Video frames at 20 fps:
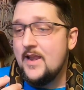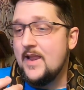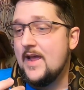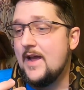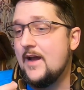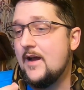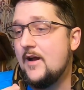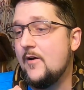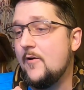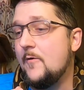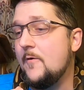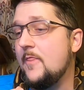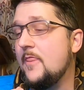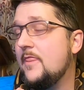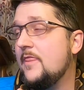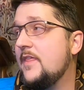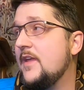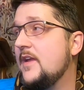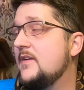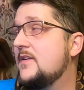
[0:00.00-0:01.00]

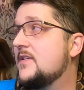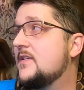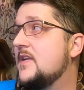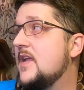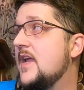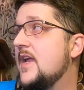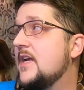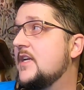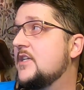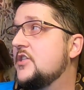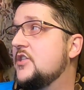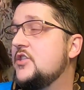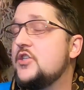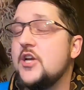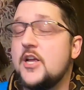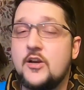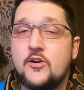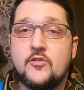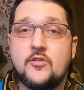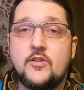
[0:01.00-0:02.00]
Now, these snakes
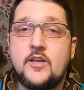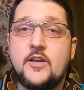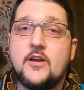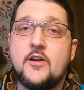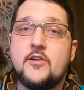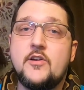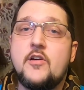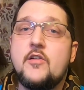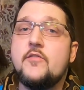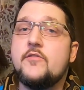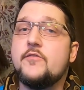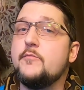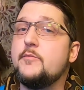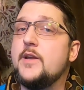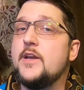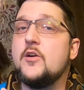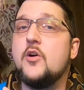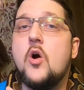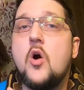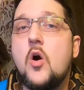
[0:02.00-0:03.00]
generally are known for
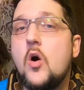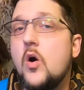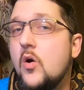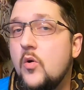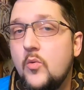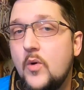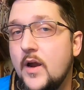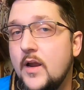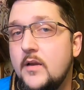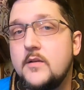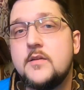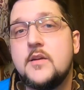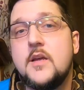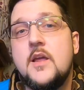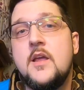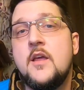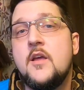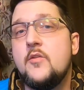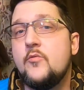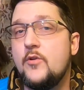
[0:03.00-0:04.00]
being all white
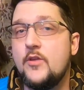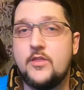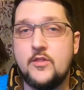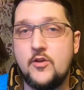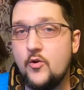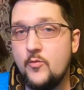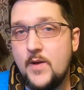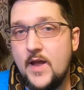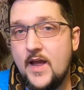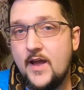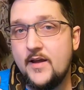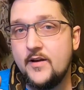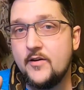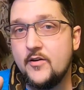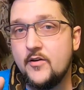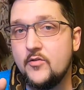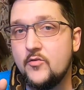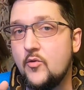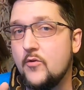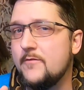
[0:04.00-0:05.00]
with no
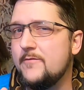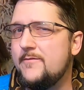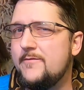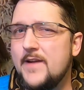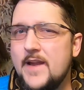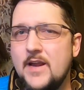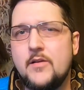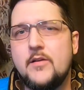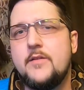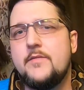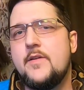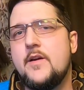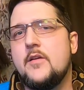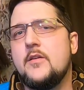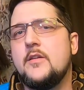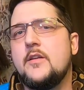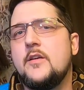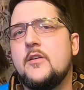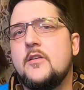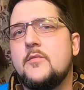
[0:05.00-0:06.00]
pattern or very,
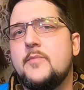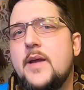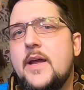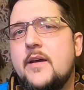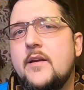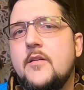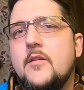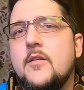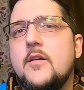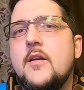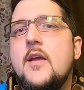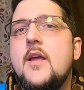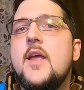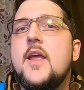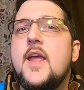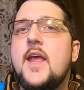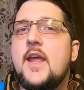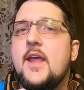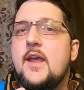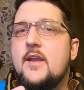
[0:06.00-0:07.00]
very little pattern
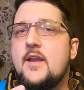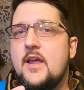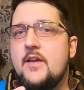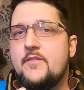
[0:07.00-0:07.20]
and